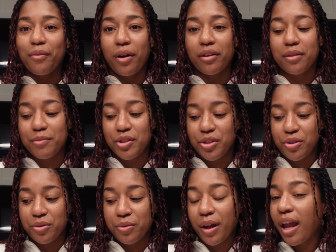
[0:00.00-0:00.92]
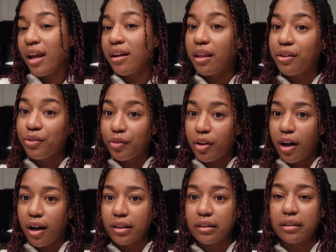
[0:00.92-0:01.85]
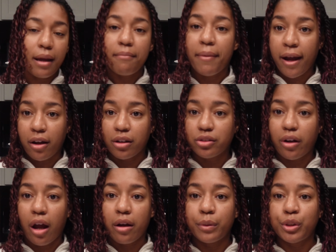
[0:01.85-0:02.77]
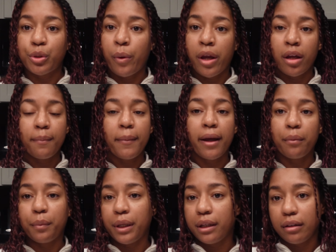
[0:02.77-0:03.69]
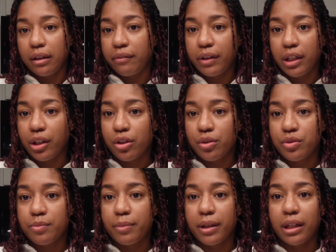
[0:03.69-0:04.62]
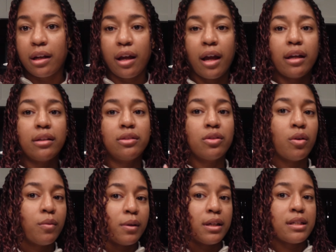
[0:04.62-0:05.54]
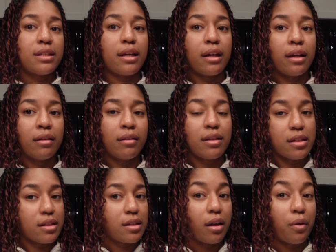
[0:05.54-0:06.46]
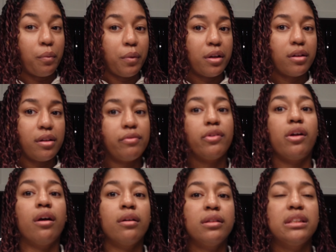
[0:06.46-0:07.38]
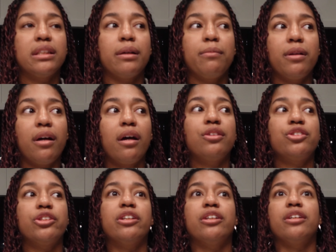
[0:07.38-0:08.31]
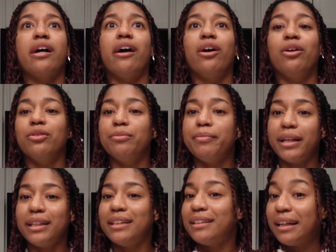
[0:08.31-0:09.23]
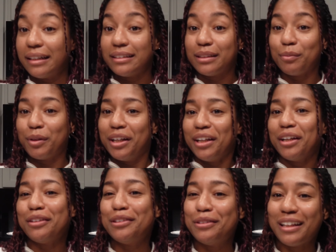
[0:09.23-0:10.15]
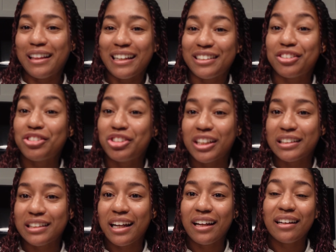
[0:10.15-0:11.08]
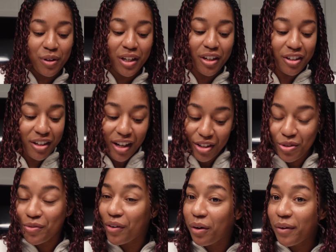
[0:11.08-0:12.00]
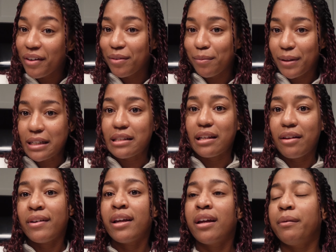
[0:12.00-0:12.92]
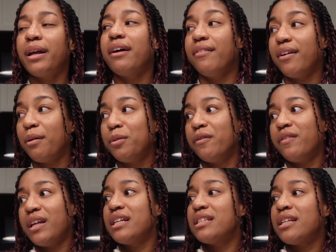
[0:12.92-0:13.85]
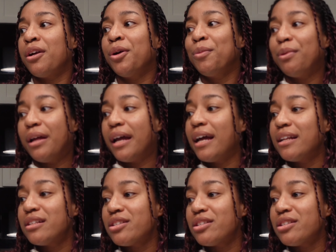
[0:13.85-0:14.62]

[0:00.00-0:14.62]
welcome to another vlog. I'm back on track with doing my weekly videos, but I don't want to say this is like a weekly vlog because I'm not sure how many days I'm going to include in this just yet. We are not too far away from Thanksgiving and we have a couple of things that are planned,